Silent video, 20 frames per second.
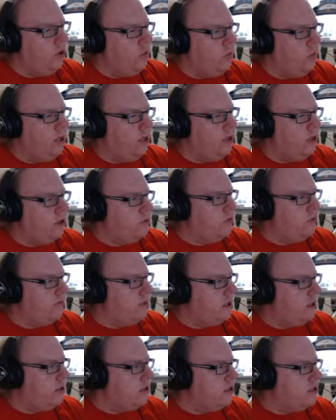world with a
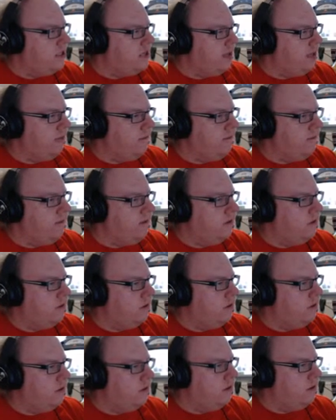lot of stuff.
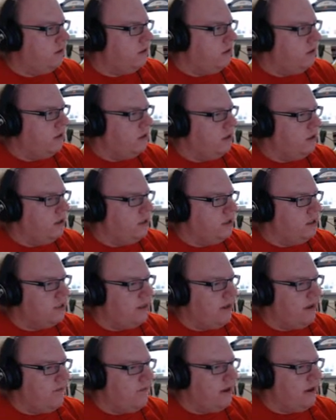So
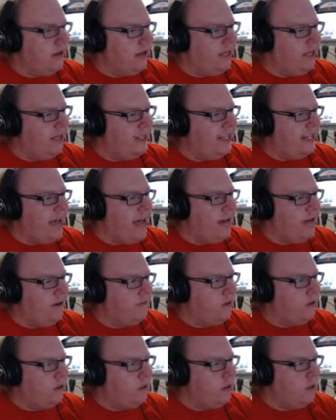I found like 10 of
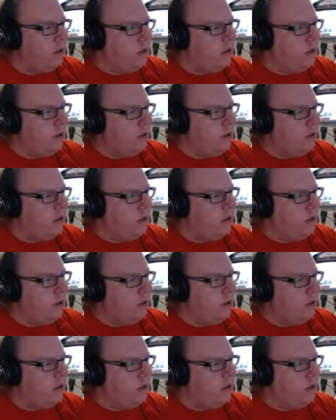them.